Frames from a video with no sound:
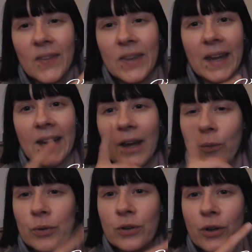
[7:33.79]
then I
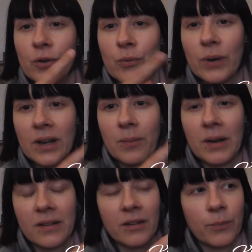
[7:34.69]
would not
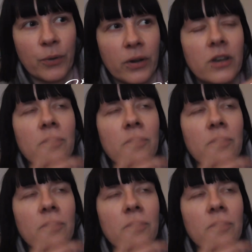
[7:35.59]
recommend this book.